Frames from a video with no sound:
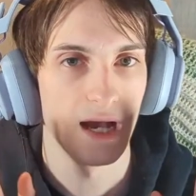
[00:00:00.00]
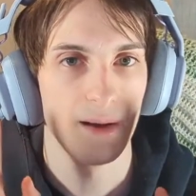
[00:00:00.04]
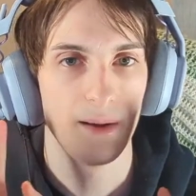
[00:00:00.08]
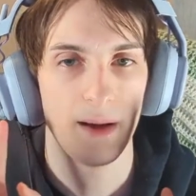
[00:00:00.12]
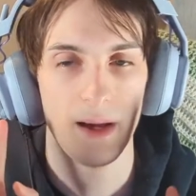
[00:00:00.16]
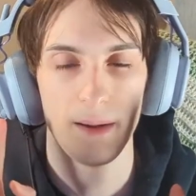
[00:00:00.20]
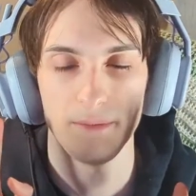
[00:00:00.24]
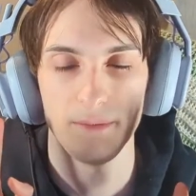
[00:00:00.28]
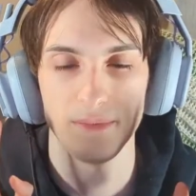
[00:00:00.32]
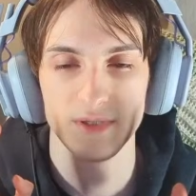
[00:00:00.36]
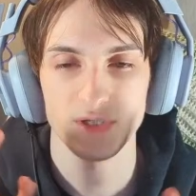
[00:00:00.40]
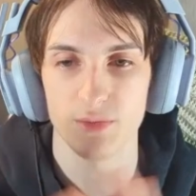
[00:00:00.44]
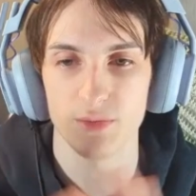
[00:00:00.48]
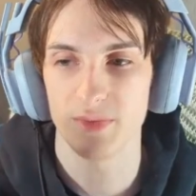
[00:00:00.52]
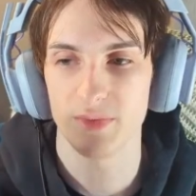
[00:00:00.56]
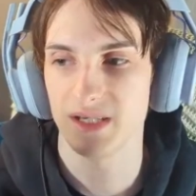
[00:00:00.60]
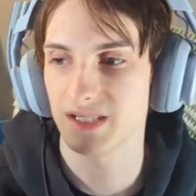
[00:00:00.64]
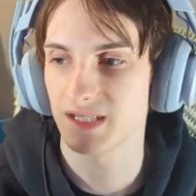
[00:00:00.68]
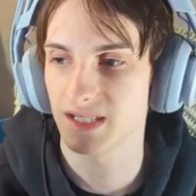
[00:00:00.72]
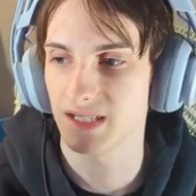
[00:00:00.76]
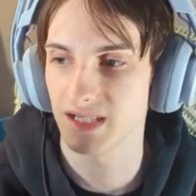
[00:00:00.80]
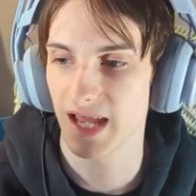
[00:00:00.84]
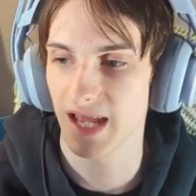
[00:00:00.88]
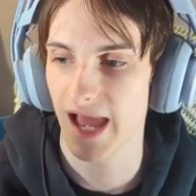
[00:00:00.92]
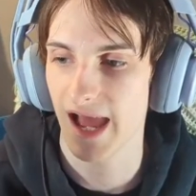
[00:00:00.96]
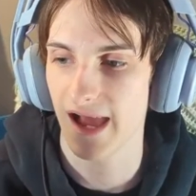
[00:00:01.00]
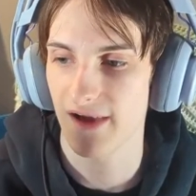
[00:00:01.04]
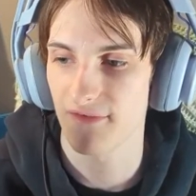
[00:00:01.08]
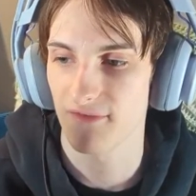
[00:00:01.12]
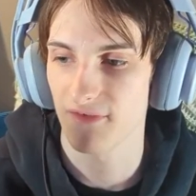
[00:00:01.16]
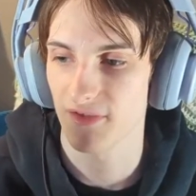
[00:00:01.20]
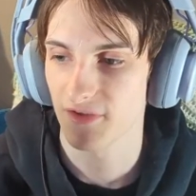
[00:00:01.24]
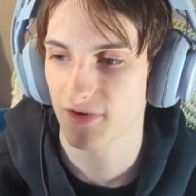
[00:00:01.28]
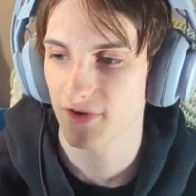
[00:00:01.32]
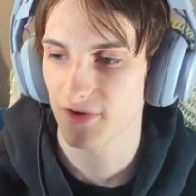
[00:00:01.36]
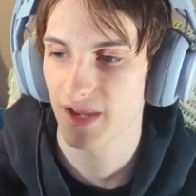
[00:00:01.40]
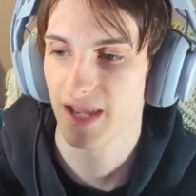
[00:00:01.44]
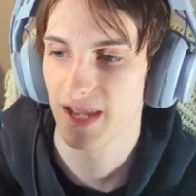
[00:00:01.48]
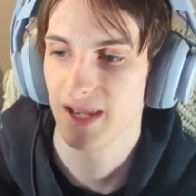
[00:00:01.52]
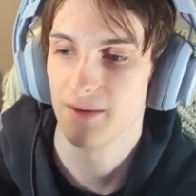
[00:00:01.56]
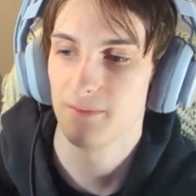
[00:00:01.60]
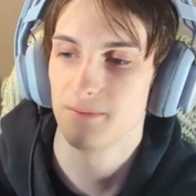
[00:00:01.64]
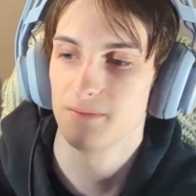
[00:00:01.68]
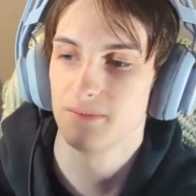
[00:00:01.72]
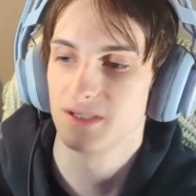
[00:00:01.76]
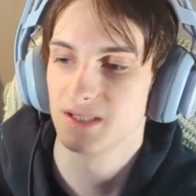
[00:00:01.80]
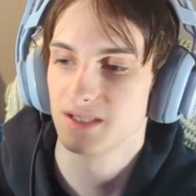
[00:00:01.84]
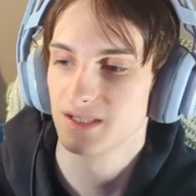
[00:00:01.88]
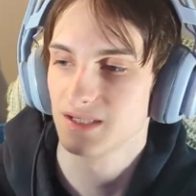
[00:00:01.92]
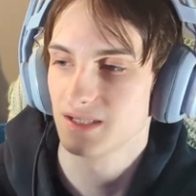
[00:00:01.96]
I'm too busy to have other
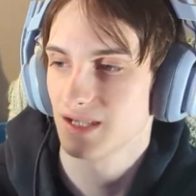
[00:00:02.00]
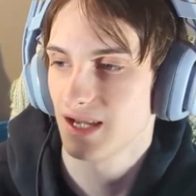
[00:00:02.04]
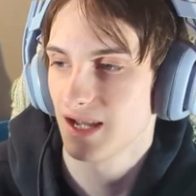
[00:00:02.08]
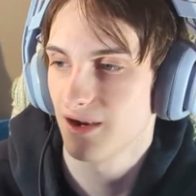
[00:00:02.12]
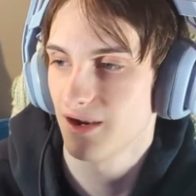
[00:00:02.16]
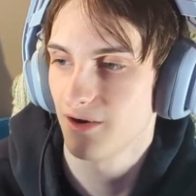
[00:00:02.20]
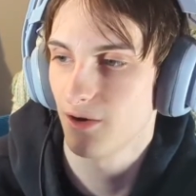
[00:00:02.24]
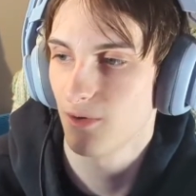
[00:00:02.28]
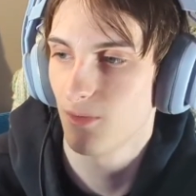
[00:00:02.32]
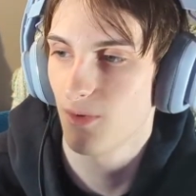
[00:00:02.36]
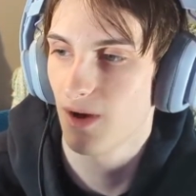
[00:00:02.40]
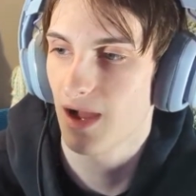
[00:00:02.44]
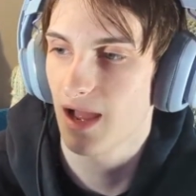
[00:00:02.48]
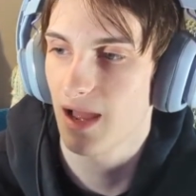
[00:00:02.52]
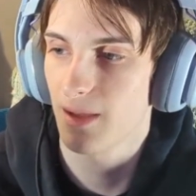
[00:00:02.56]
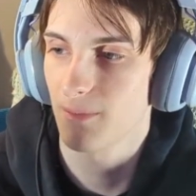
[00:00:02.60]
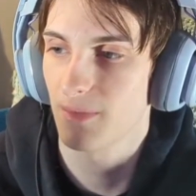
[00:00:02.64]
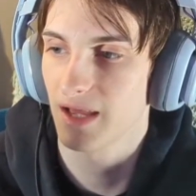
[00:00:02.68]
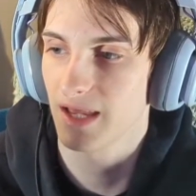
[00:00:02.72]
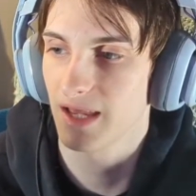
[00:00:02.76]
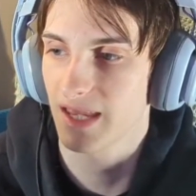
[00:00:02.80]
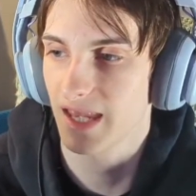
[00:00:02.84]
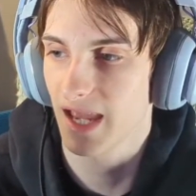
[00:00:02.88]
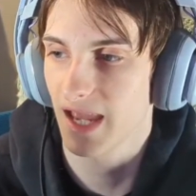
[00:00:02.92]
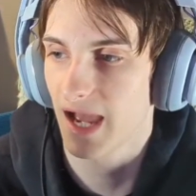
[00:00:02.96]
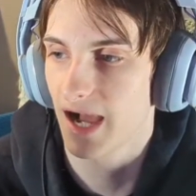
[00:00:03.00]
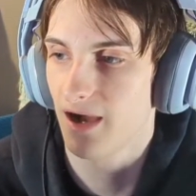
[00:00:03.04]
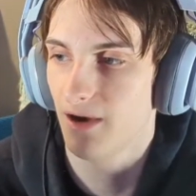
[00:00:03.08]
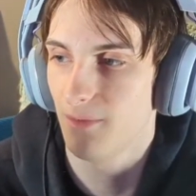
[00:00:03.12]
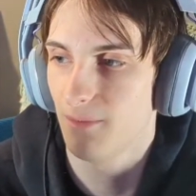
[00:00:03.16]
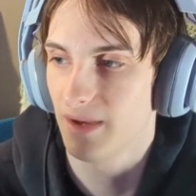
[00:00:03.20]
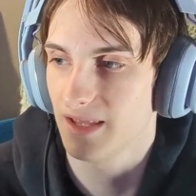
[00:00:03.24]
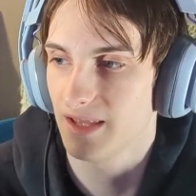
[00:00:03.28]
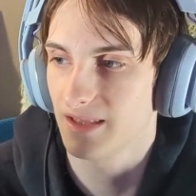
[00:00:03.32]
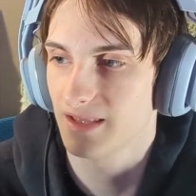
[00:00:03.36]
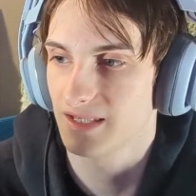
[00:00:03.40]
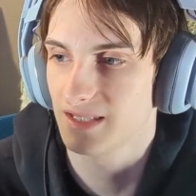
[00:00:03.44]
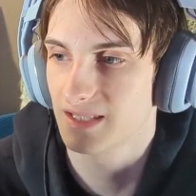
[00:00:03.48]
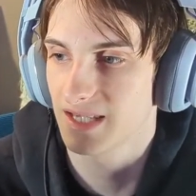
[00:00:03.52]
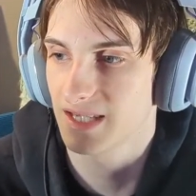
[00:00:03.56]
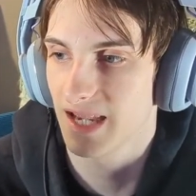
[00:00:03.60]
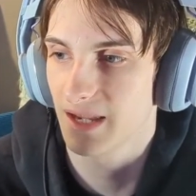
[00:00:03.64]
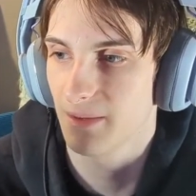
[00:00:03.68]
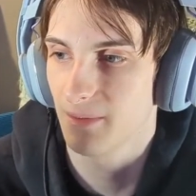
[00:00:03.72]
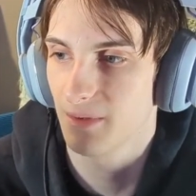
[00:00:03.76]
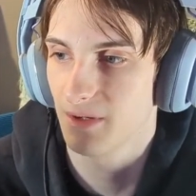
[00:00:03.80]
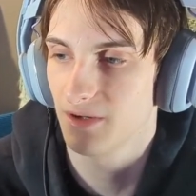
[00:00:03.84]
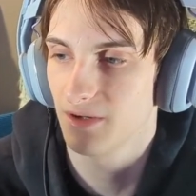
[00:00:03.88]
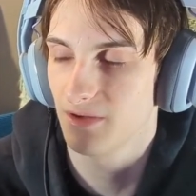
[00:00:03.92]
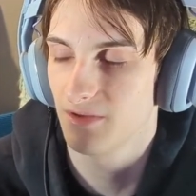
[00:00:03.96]
games. I don't know why I'm like, yeah, I'll make this
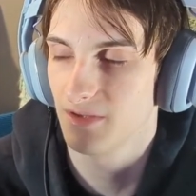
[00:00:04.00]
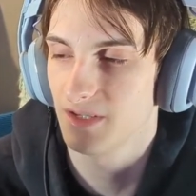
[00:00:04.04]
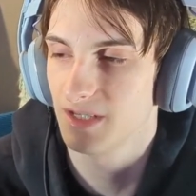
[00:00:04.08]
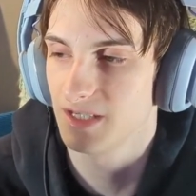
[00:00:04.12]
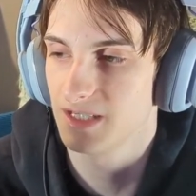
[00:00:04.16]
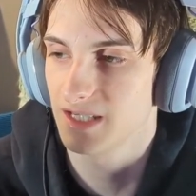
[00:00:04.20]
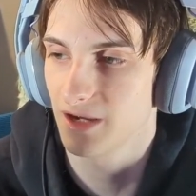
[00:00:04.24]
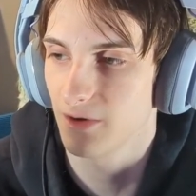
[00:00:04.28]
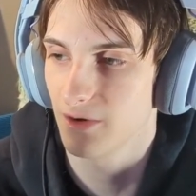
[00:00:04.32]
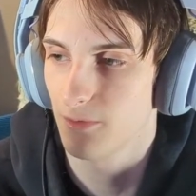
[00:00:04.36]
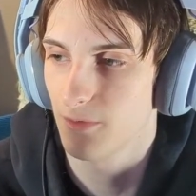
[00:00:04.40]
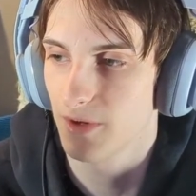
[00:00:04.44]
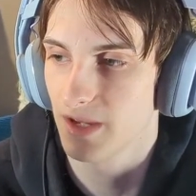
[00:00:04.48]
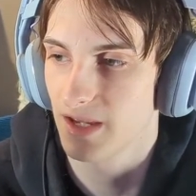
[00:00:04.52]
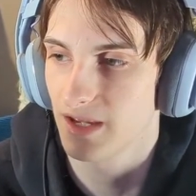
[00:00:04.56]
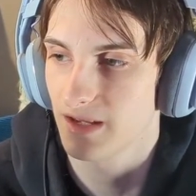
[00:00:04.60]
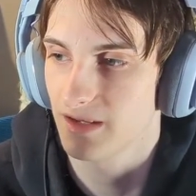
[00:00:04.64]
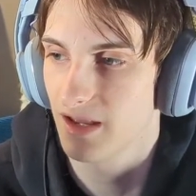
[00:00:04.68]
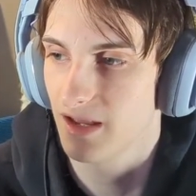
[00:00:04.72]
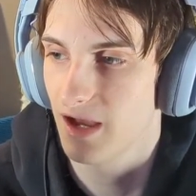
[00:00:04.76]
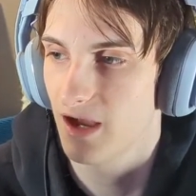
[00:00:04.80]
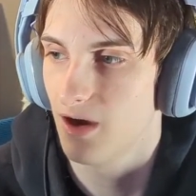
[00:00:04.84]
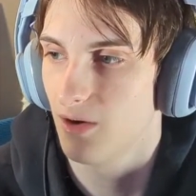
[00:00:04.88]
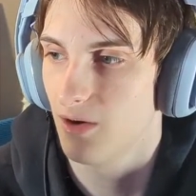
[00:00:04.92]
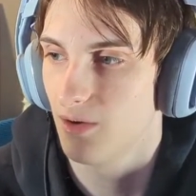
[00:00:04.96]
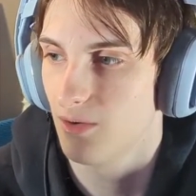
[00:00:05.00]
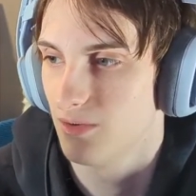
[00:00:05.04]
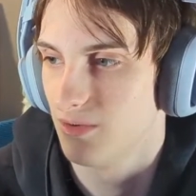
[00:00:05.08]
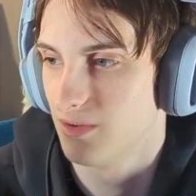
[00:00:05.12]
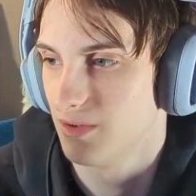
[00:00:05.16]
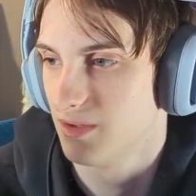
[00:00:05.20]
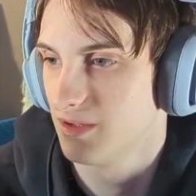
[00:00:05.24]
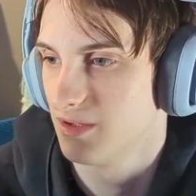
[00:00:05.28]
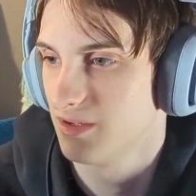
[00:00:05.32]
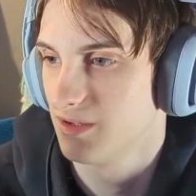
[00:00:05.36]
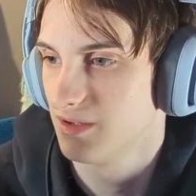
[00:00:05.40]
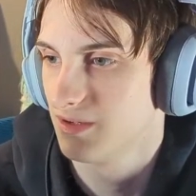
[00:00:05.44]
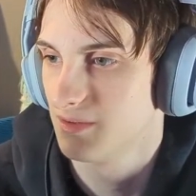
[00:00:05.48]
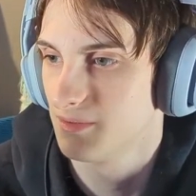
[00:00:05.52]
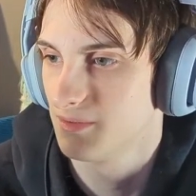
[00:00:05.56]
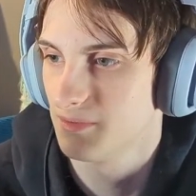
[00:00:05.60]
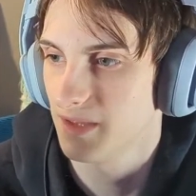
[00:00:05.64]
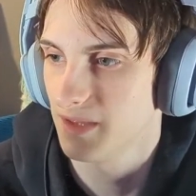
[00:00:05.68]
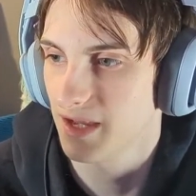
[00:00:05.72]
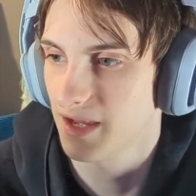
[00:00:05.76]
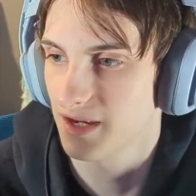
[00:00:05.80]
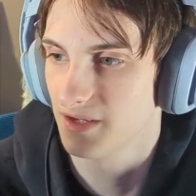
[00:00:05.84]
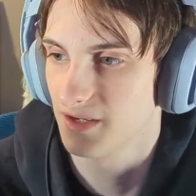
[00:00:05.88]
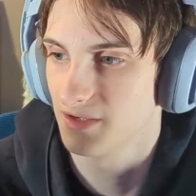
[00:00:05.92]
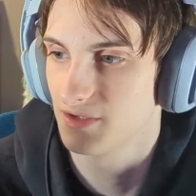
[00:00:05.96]
game. It'll only take a week. No, I'm
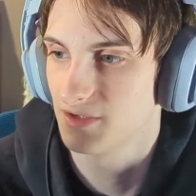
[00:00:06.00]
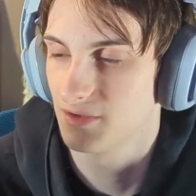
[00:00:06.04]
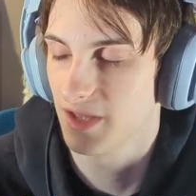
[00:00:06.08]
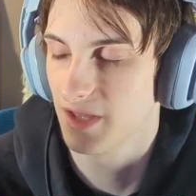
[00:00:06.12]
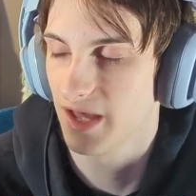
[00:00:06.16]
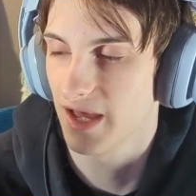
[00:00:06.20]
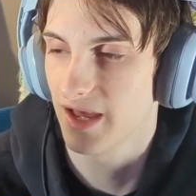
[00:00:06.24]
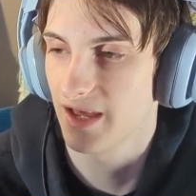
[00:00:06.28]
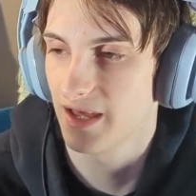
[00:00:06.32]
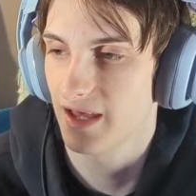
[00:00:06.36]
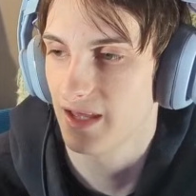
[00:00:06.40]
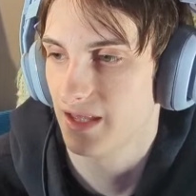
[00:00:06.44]
not gonna do that.